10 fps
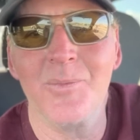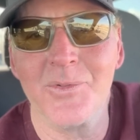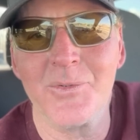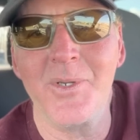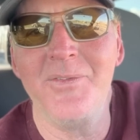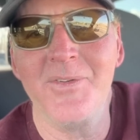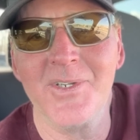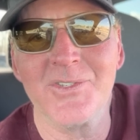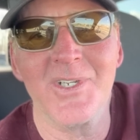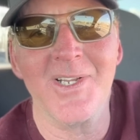with three
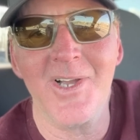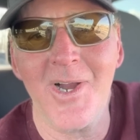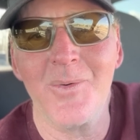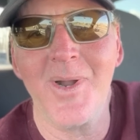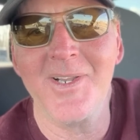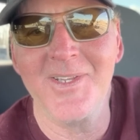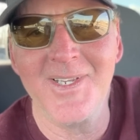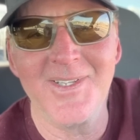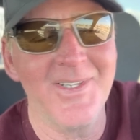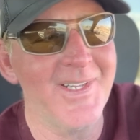fish that I caught right at the
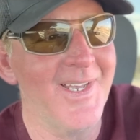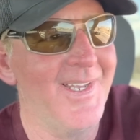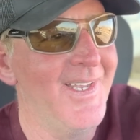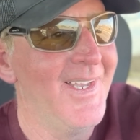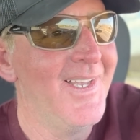end of the day.